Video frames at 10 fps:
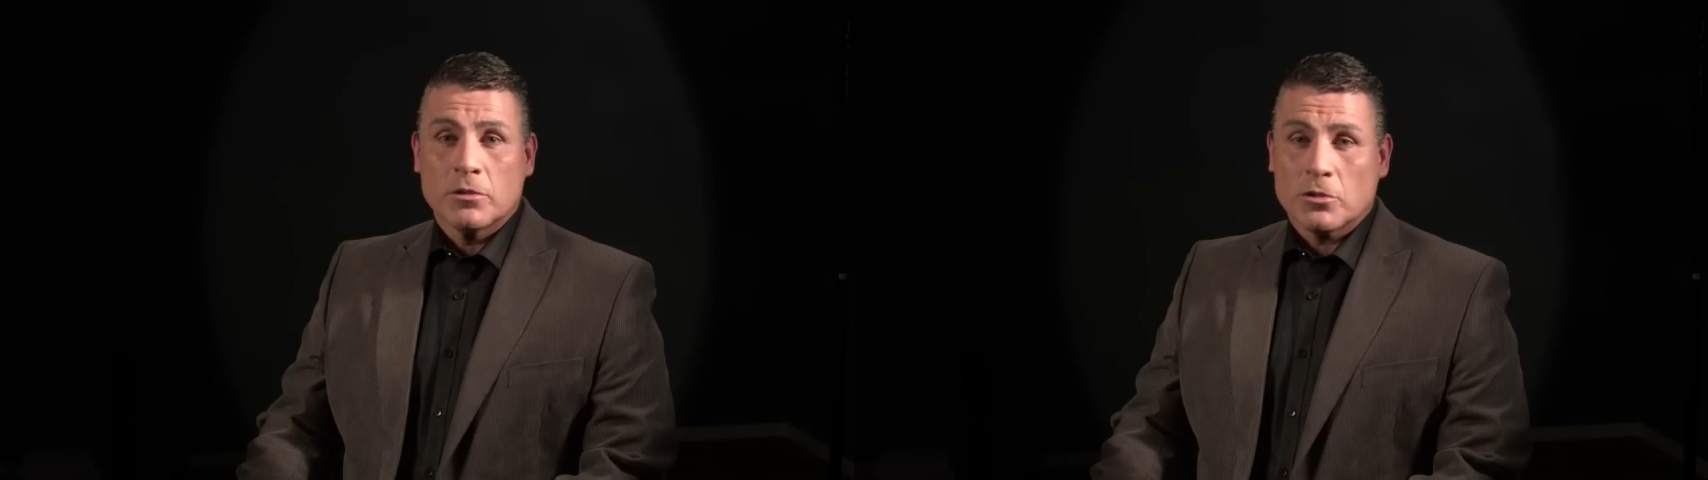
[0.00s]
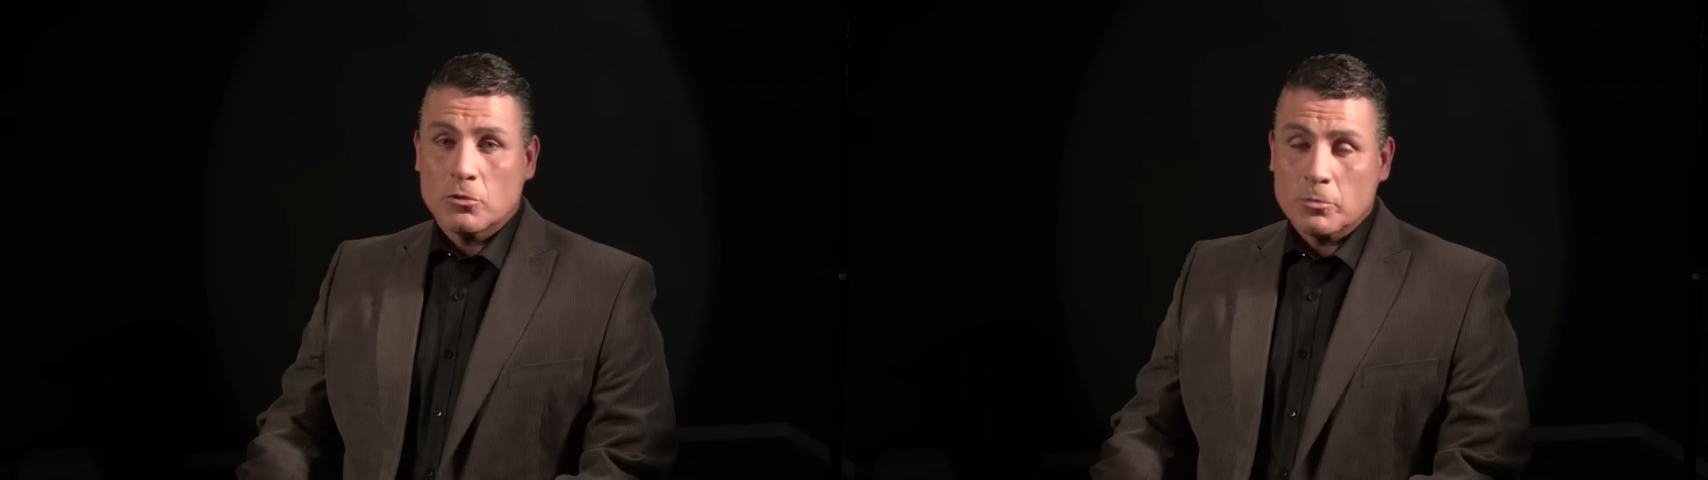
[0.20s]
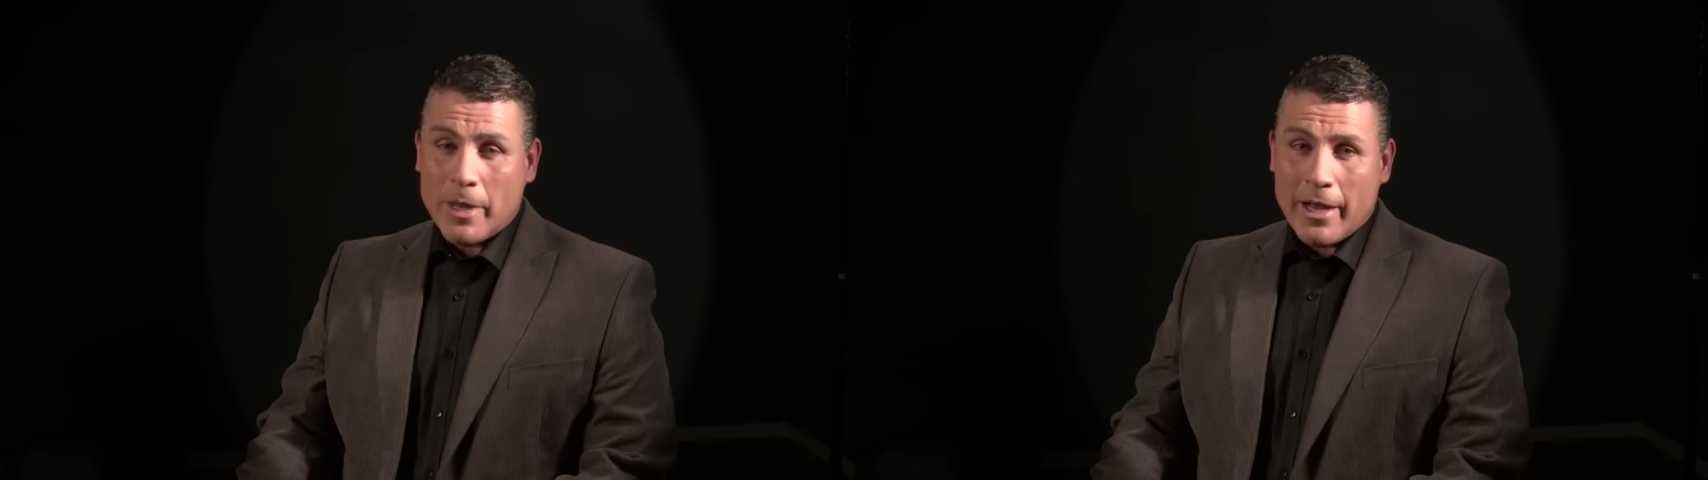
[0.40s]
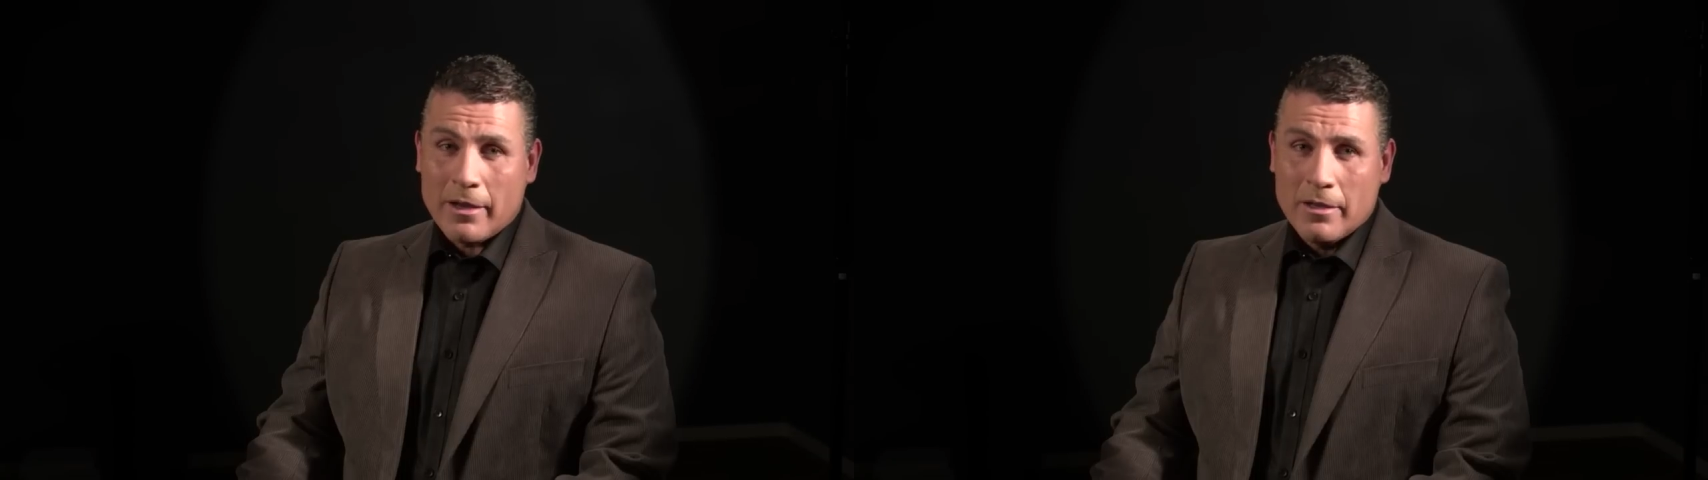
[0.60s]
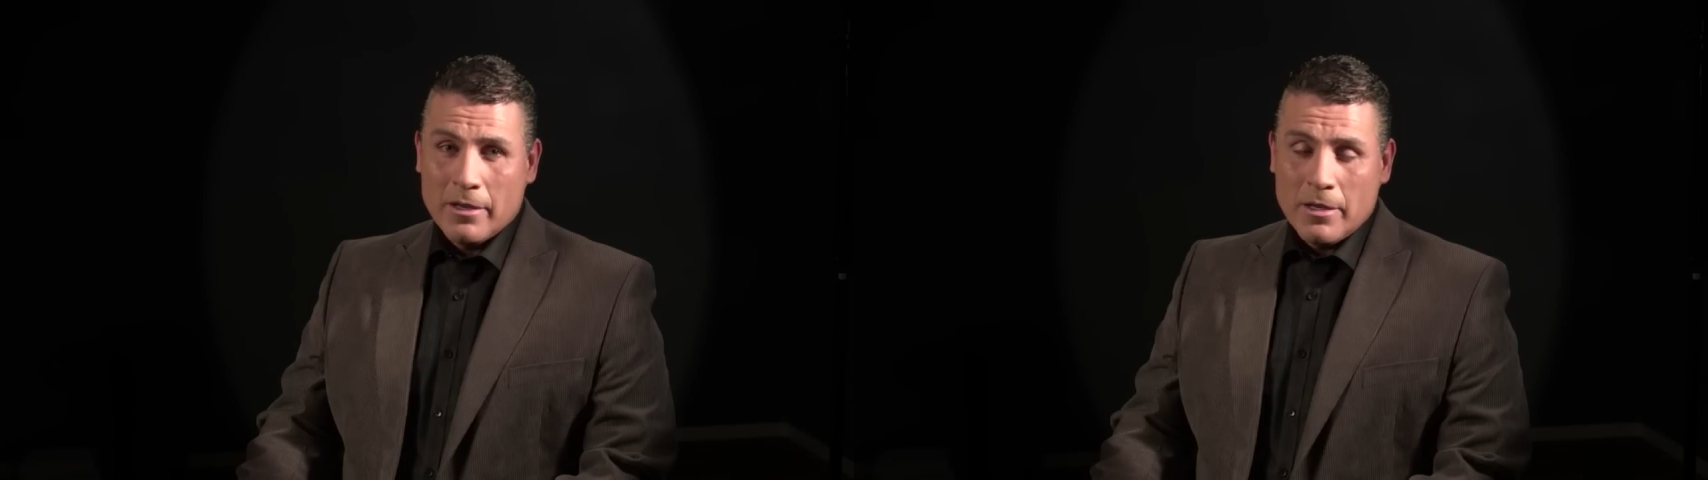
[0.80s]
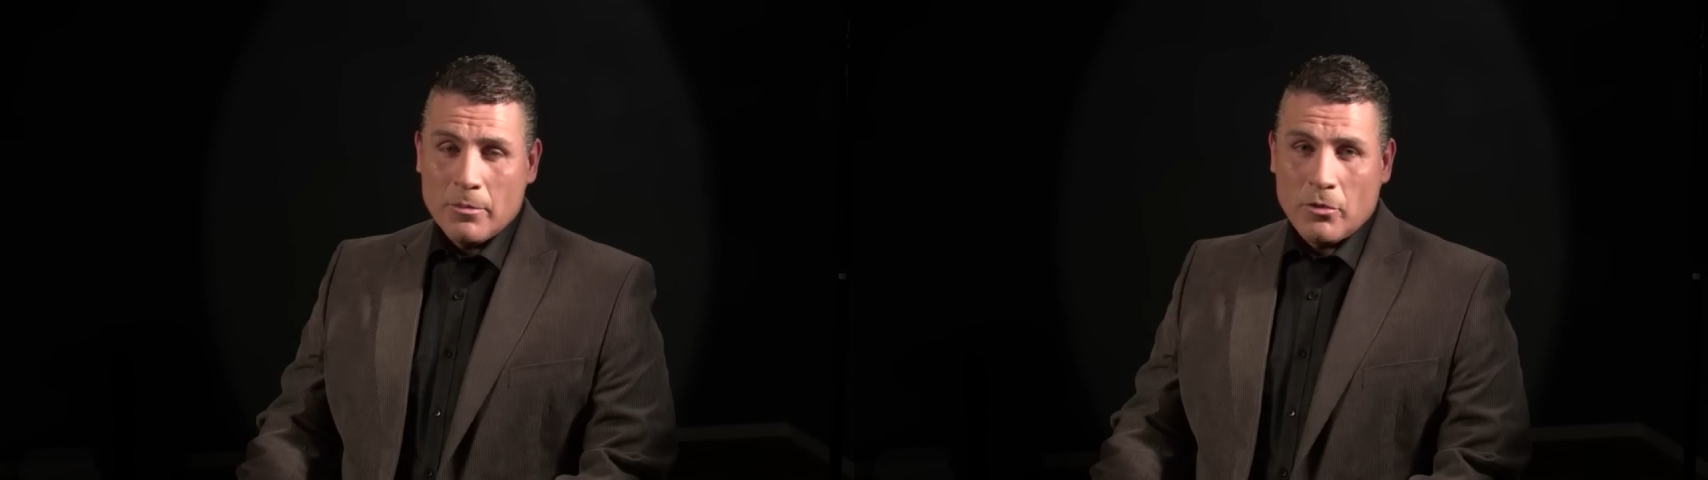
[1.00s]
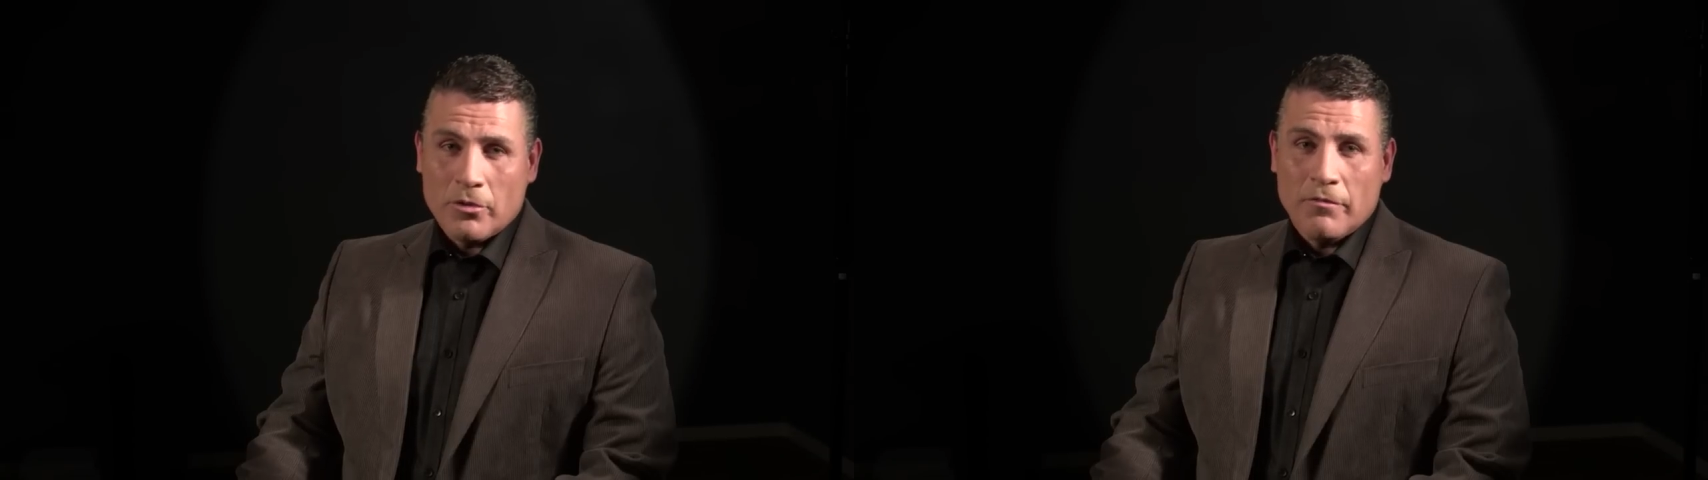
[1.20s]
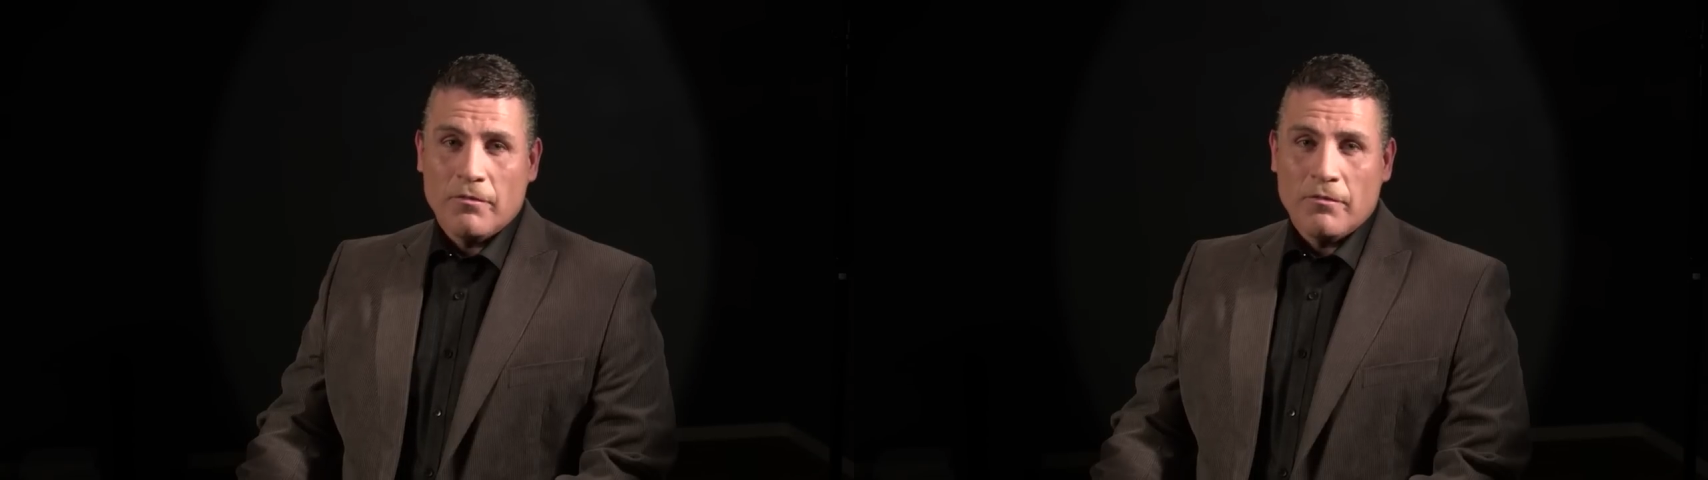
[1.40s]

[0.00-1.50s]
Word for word: which goes back more than